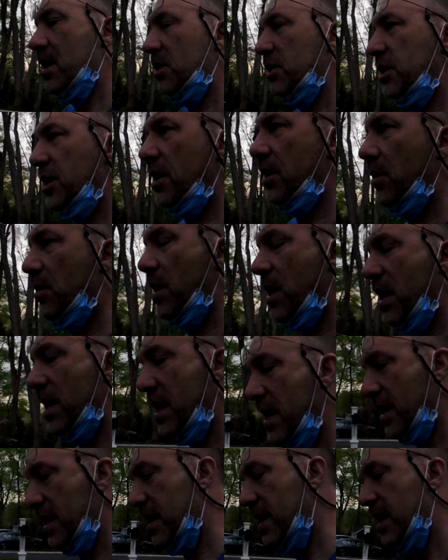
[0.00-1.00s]
So
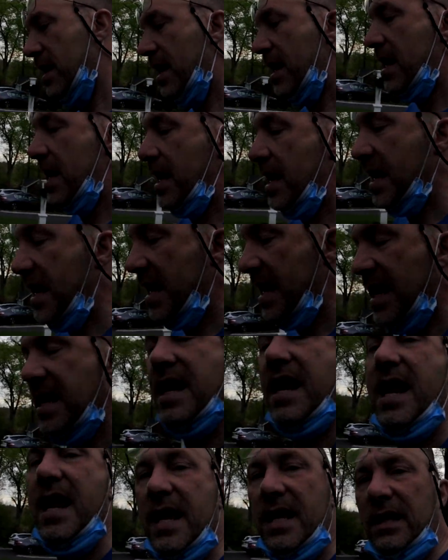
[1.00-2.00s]

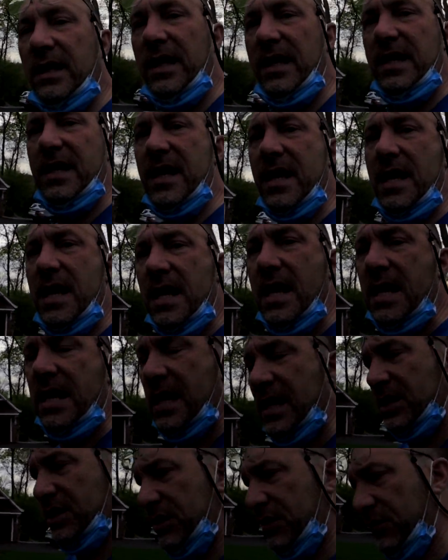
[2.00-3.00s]
inhaling
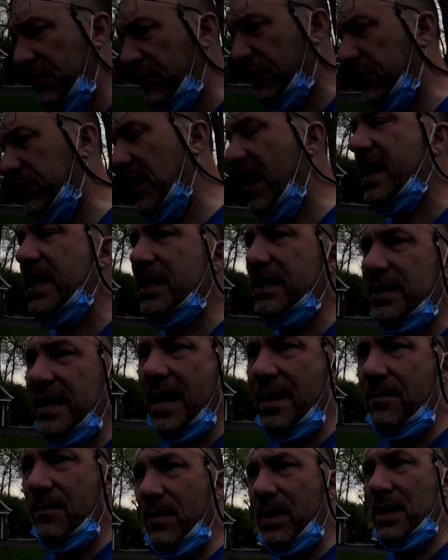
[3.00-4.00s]
is you flex
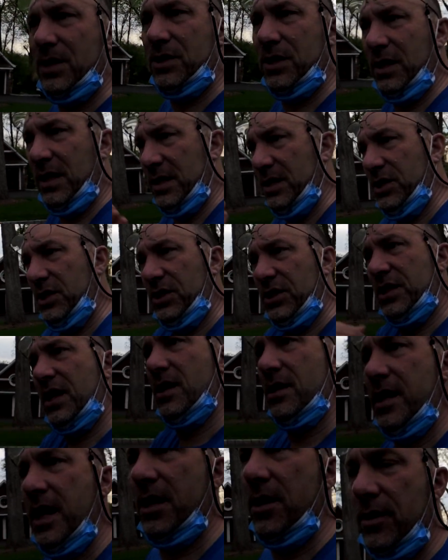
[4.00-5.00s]
that muscle and
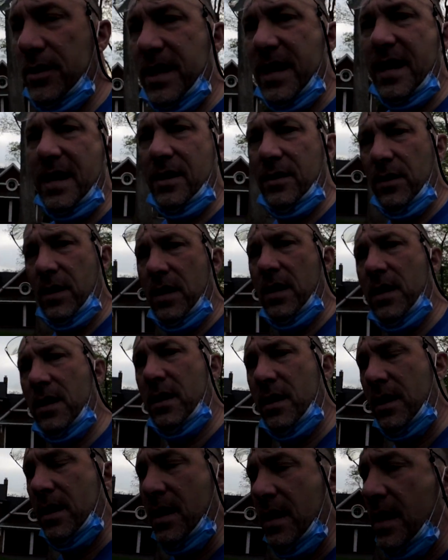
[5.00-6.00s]
suck air down,
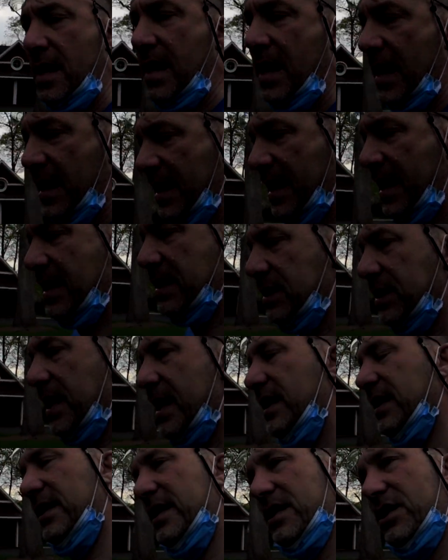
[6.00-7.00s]
and
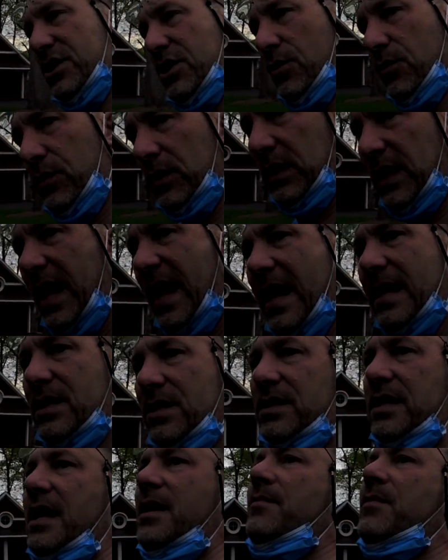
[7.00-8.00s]
exhaling is you
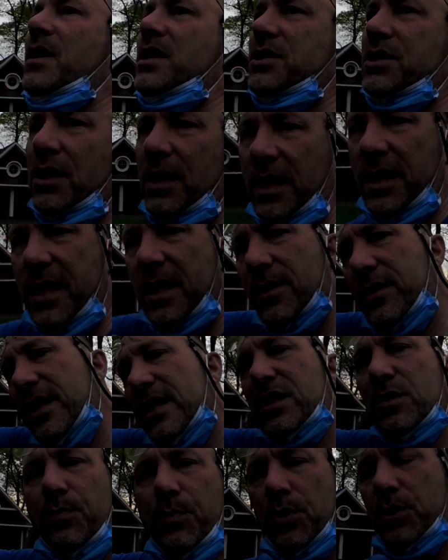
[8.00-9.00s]
relax that muscle and air
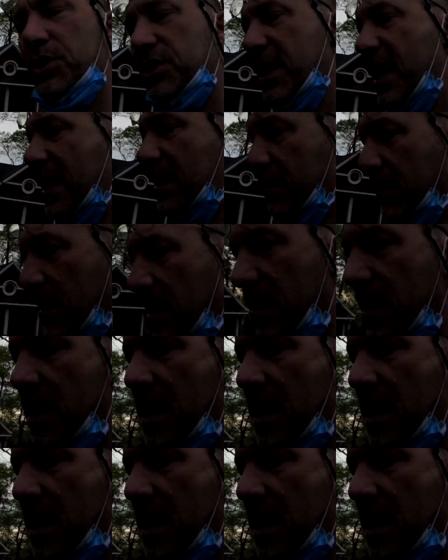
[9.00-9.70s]
gets pushed out,